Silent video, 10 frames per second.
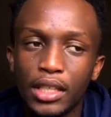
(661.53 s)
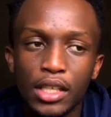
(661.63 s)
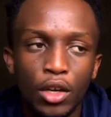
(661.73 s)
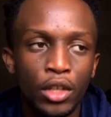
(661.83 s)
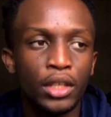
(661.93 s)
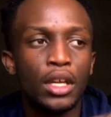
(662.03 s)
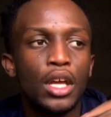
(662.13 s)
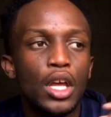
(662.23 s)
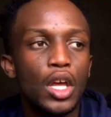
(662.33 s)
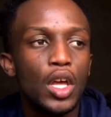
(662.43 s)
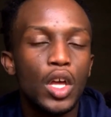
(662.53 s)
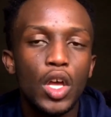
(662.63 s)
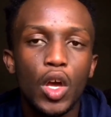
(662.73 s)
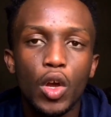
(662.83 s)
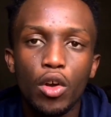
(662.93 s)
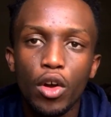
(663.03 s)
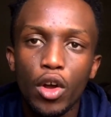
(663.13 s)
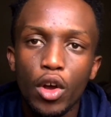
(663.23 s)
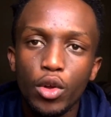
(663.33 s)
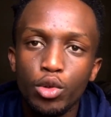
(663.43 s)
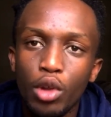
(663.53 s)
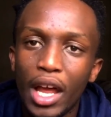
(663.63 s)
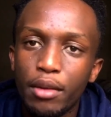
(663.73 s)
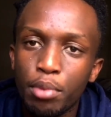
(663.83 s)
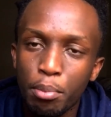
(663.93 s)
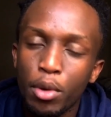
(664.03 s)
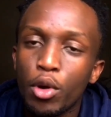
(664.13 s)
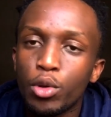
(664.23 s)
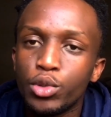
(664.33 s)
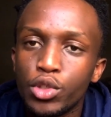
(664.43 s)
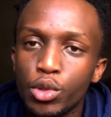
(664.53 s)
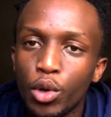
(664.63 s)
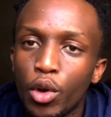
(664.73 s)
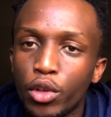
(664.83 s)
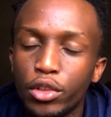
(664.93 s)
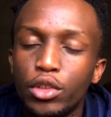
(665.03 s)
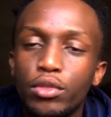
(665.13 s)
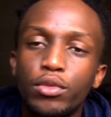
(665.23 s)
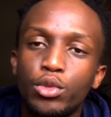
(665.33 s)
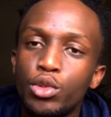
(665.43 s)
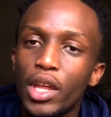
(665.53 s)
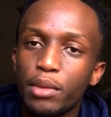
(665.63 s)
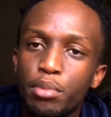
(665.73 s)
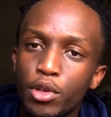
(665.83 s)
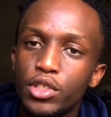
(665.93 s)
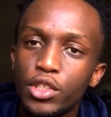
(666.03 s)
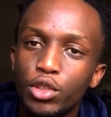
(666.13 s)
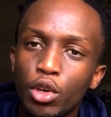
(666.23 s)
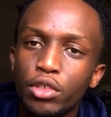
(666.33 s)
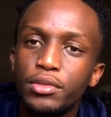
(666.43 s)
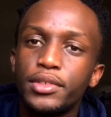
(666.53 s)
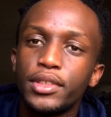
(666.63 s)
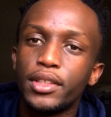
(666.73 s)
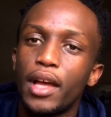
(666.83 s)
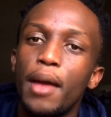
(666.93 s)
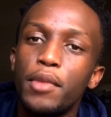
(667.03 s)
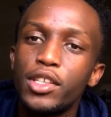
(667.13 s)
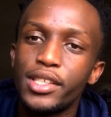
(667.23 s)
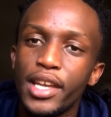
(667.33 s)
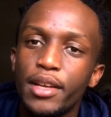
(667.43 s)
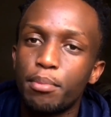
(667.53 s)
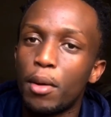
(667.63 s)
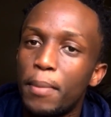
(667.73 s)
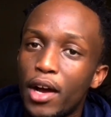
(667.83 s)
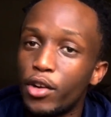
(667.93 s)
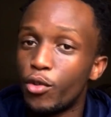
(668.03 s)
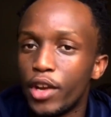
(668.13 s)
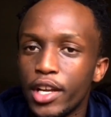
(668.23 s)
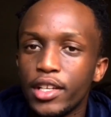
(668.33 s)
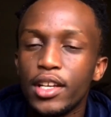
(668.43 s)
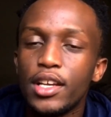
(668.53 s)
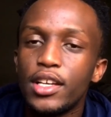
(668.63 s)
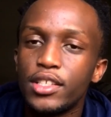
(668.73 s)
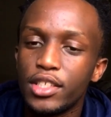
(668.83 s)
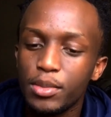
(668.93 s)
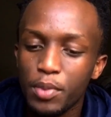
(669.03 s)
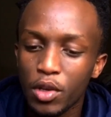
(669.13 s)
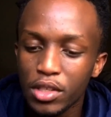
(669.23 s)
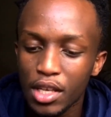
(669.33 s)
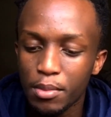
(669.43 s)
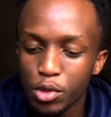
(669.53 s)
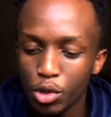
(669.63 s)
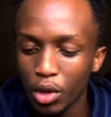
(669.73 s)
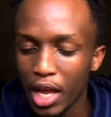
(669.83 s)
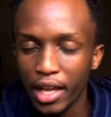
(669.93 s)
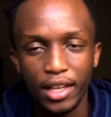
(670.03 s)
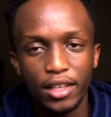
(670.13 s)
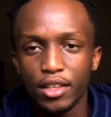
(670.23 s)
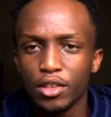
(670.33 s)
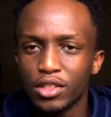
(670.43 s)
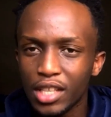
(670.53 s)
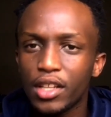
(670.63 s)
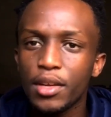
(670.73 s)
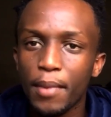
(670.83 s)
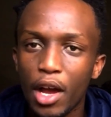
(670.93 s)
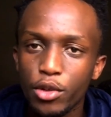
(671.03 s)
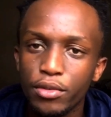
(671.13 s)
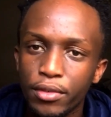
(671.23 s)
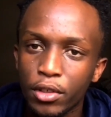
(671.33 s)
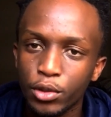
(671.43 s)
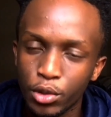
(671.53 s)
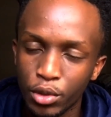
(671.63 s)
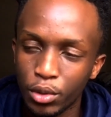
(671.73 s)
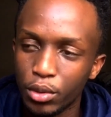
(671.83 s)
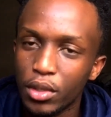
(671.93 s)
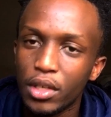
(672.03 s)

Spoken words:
later on, you like propose to that person. I'm not saying pop out a ring, just be on some, so like tell them how you feel, you know,